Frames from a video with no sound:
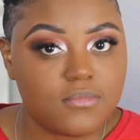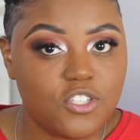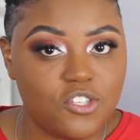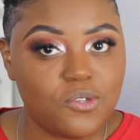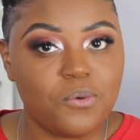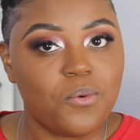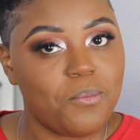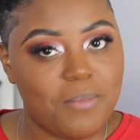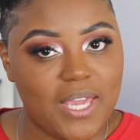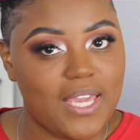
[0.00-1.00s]
You
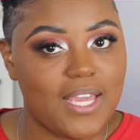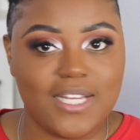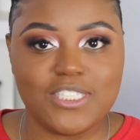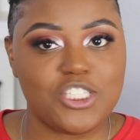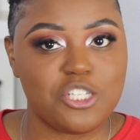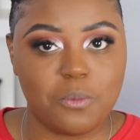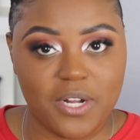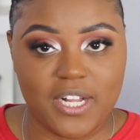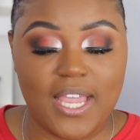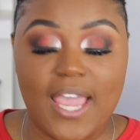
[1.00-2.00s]
make it
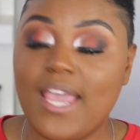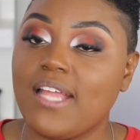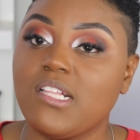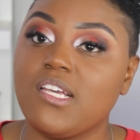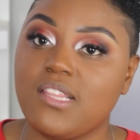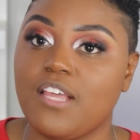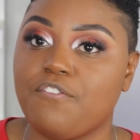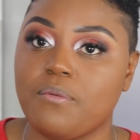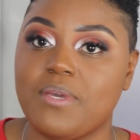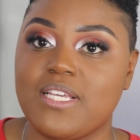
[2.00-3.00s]
twerk. And good thing
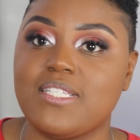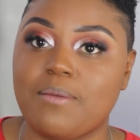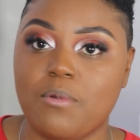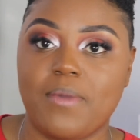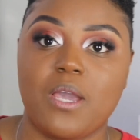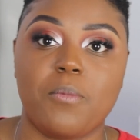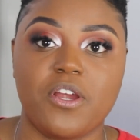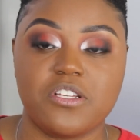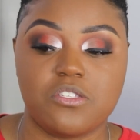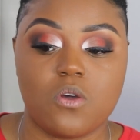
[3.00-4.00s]
for me is I'm a makeup
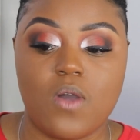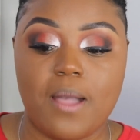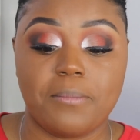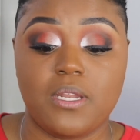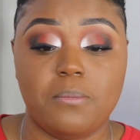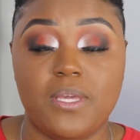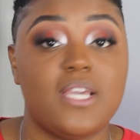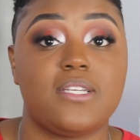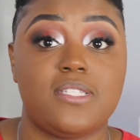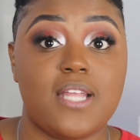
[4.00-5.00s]
artist, so I'm gonna be
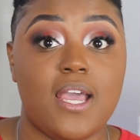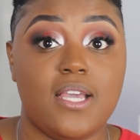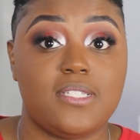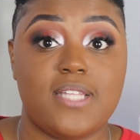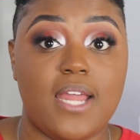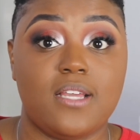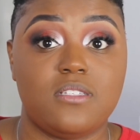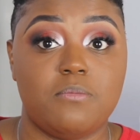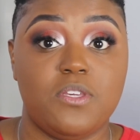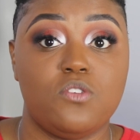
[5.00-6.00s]
ecstatic
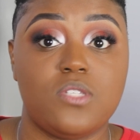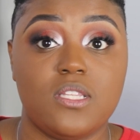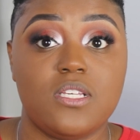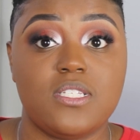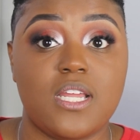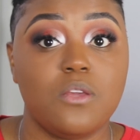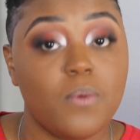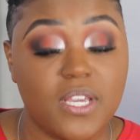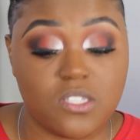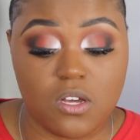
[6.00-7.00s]
to be using these
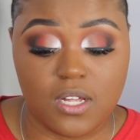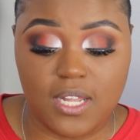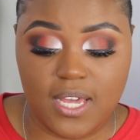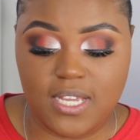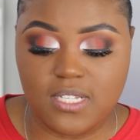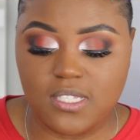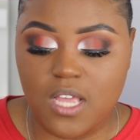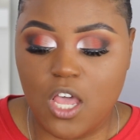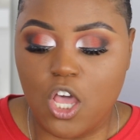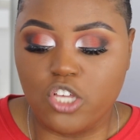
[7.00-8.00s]
anyways on clients.
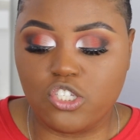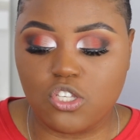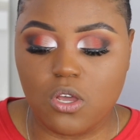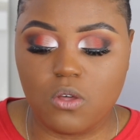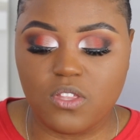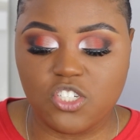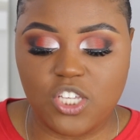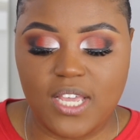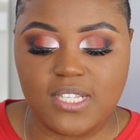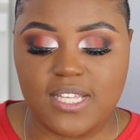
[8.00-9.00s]
So the
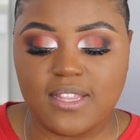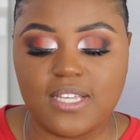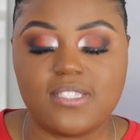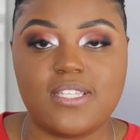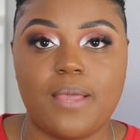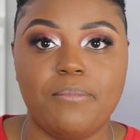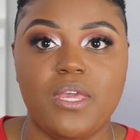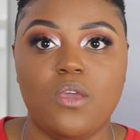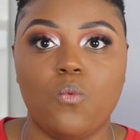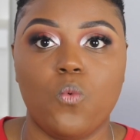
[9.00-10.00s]
shades that they sent
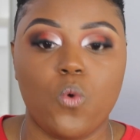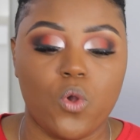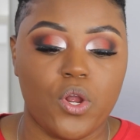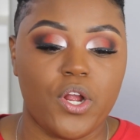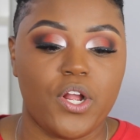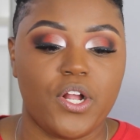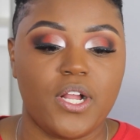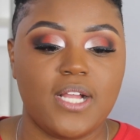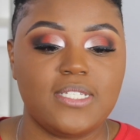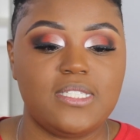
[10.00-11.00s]
me
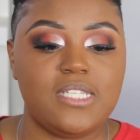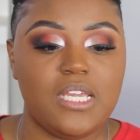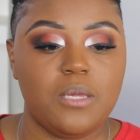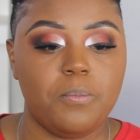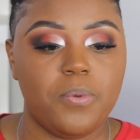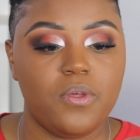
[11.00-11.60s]
were Deep